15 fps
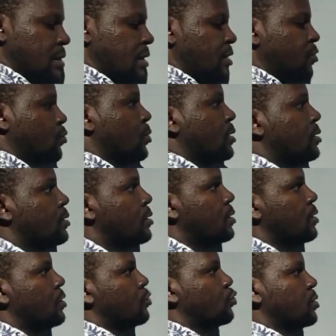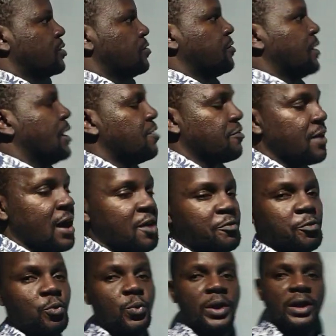the next one, 25,
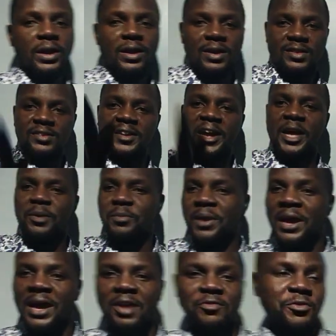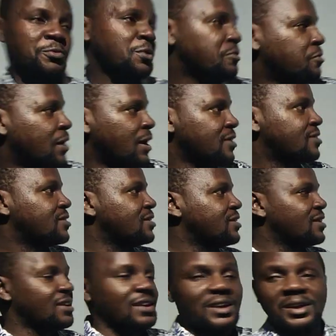halfway, time. I have to be fast.
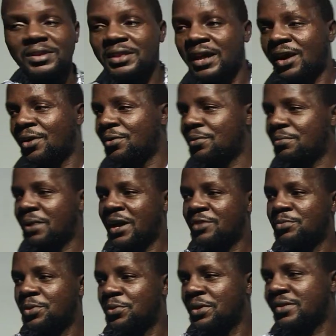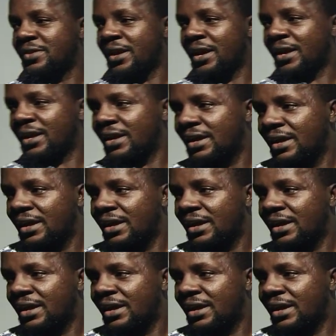Now, my admin will check